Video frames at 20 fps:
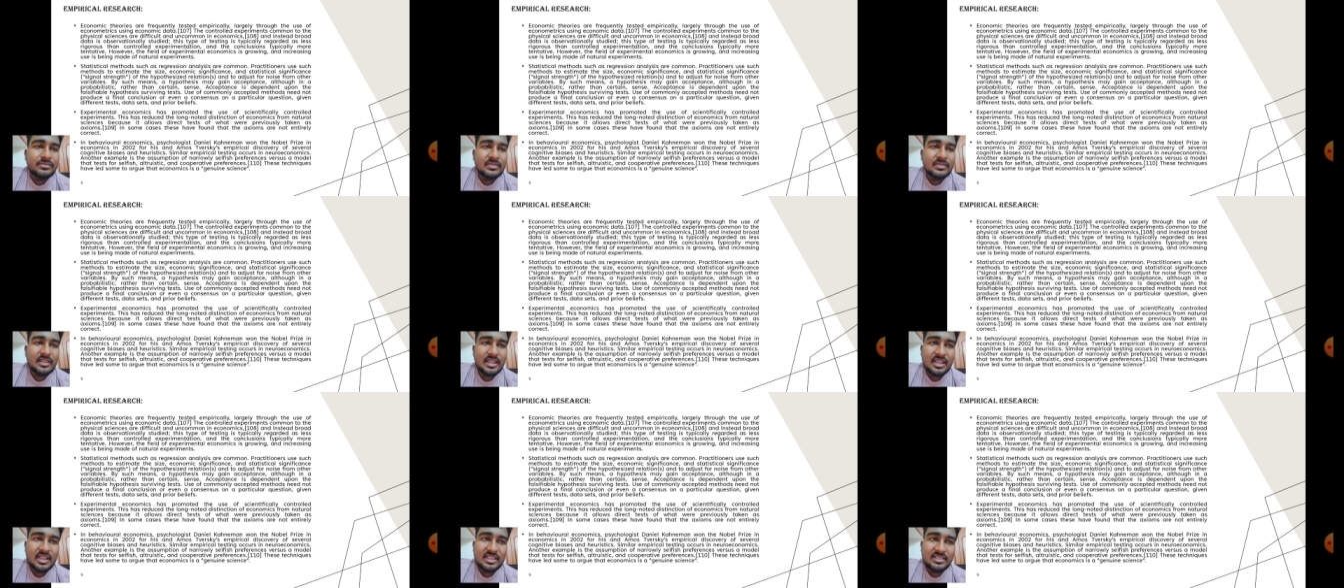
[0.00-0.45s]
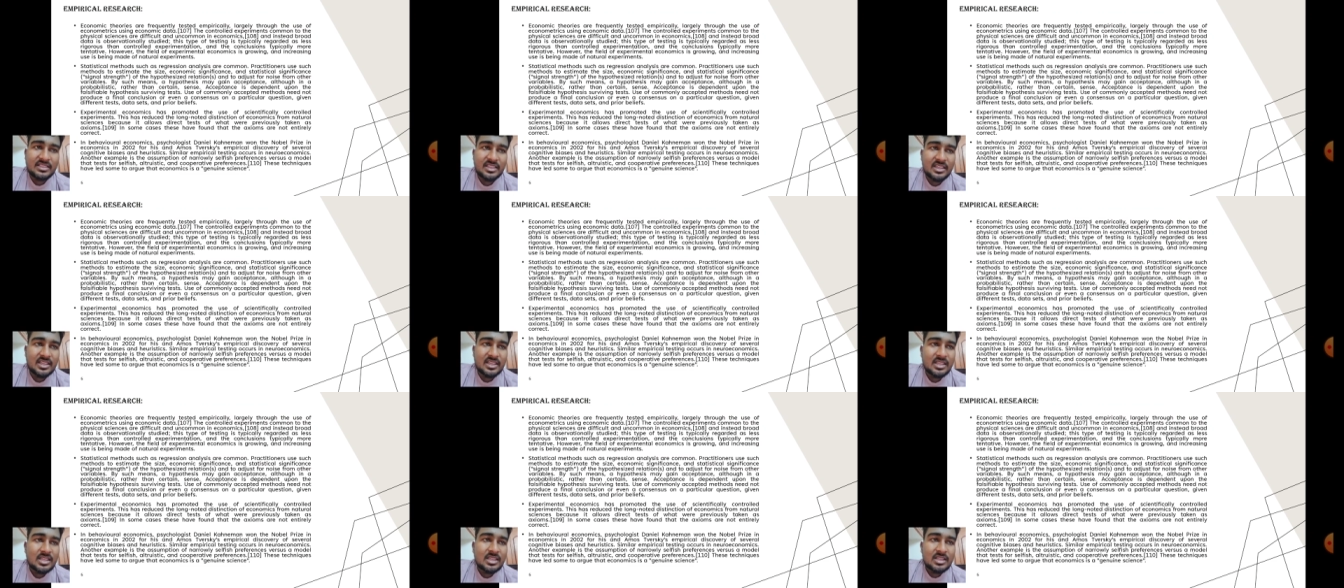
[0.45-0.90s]
and the
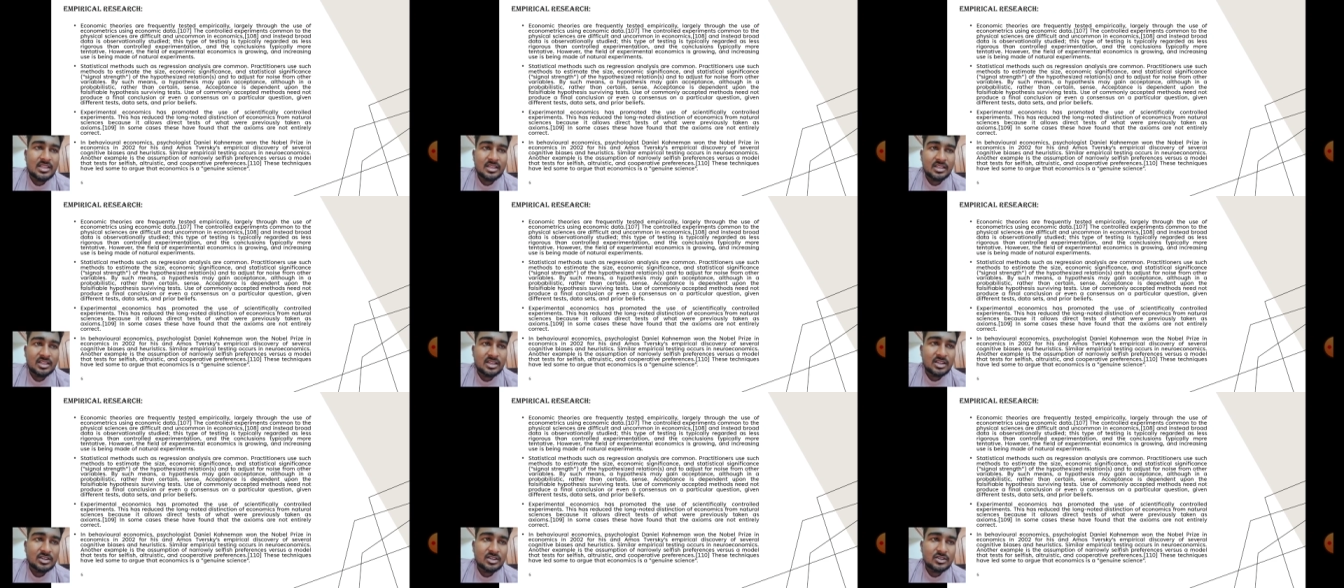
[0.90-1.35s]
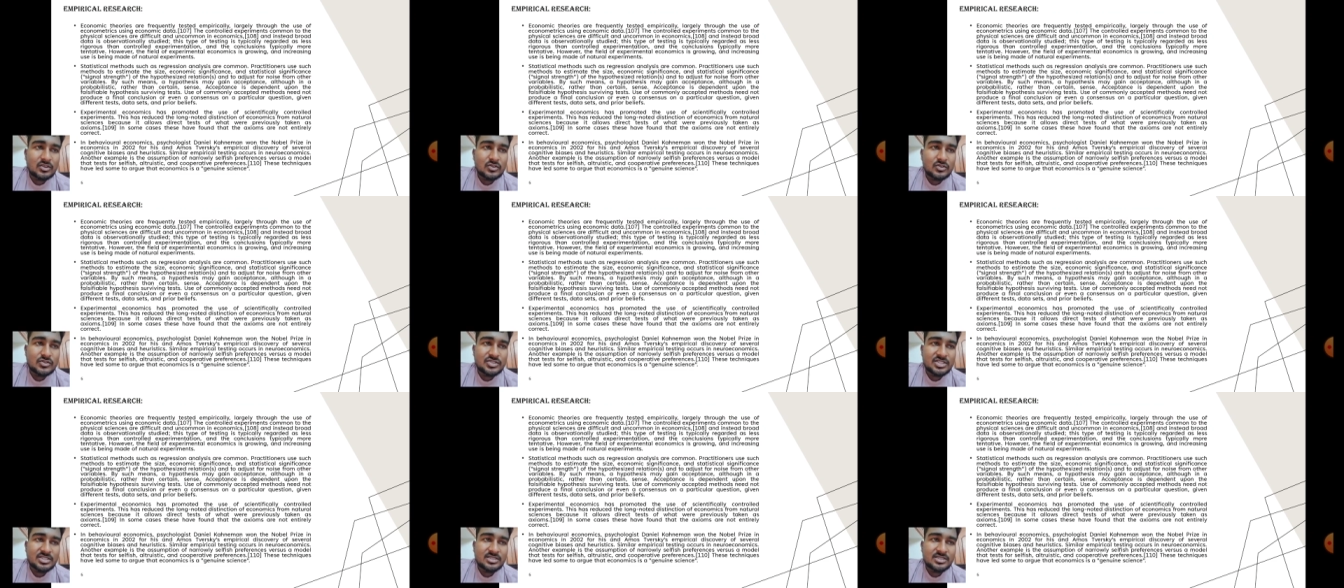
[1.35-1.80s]

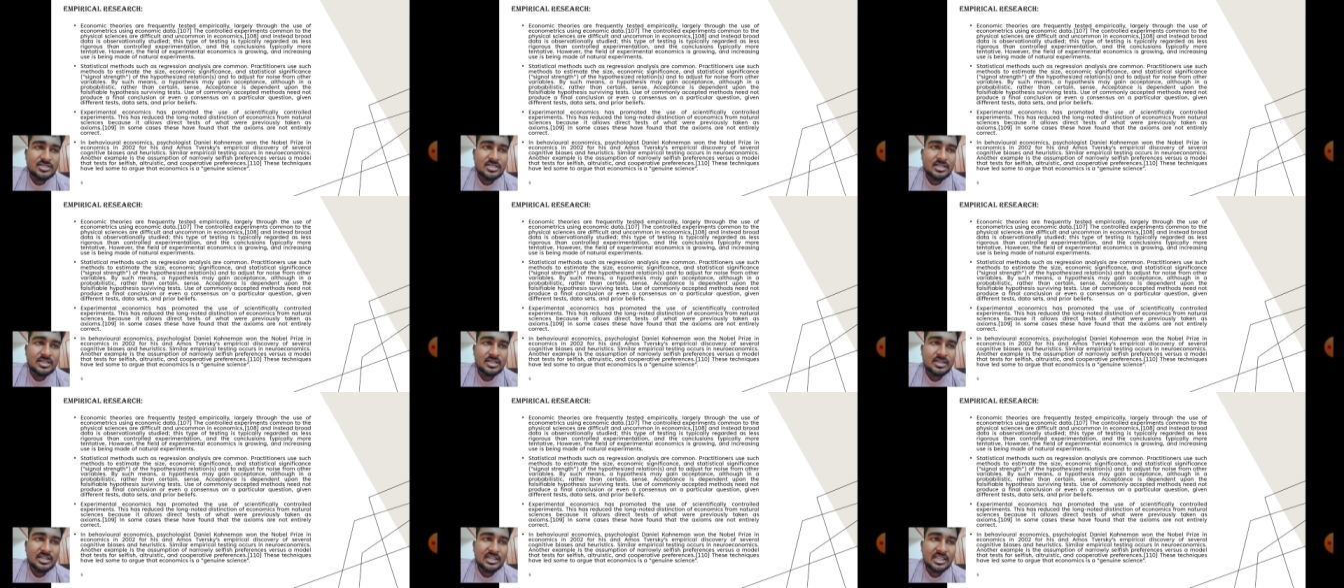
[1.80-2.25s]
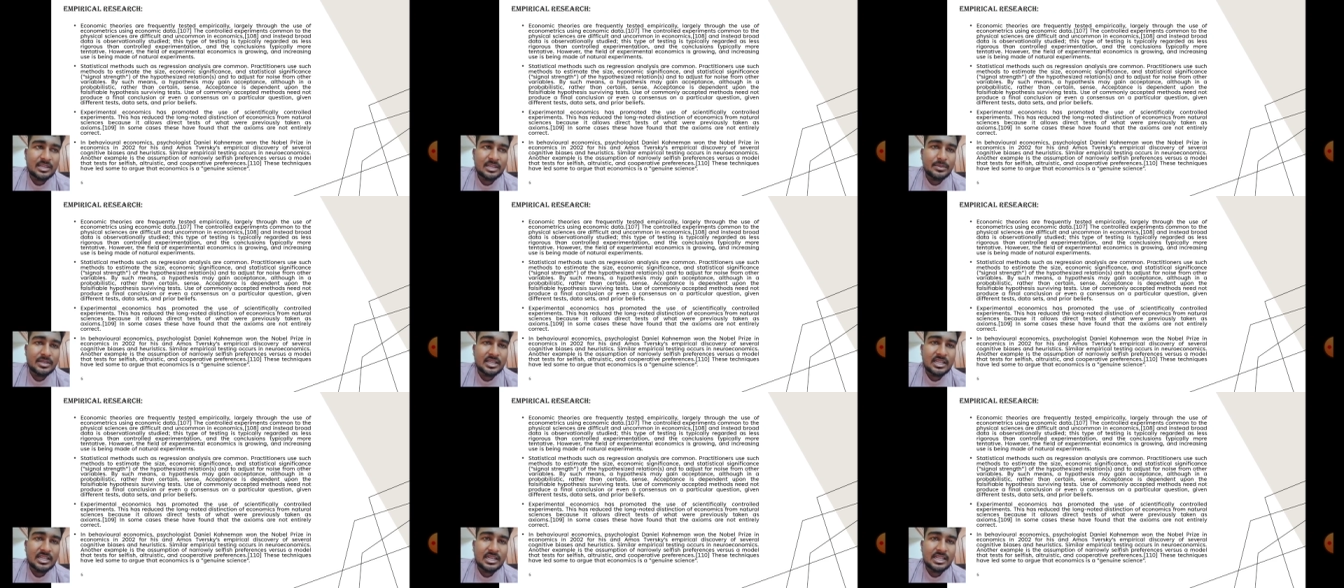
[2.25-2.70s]
conclusions
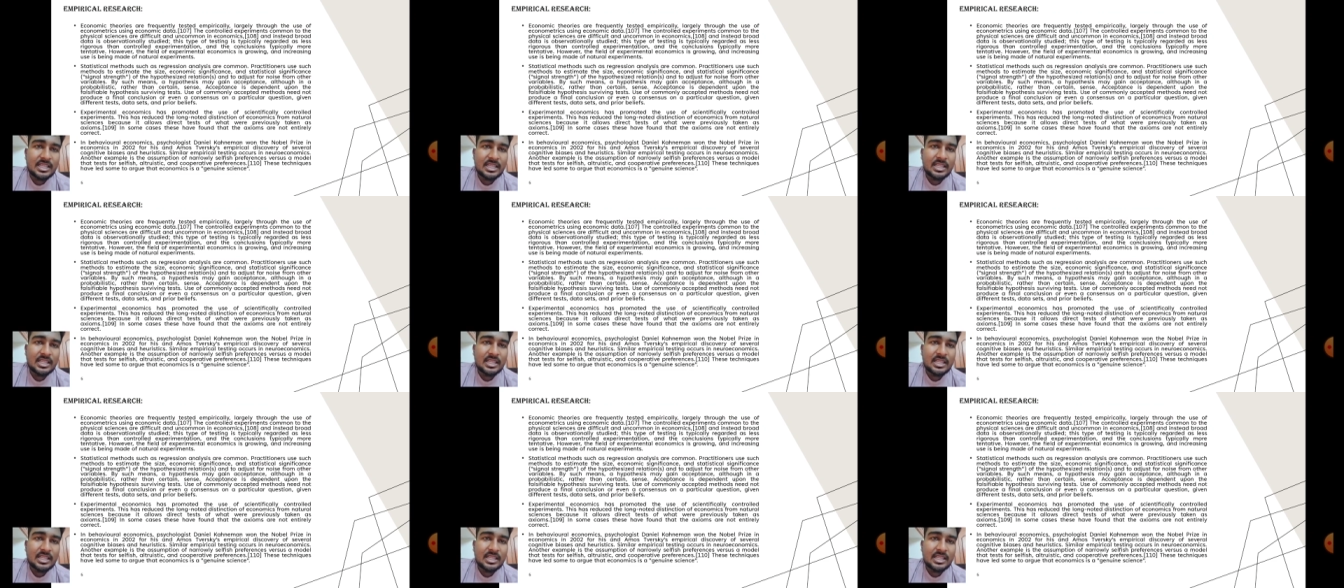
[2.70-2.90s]
typically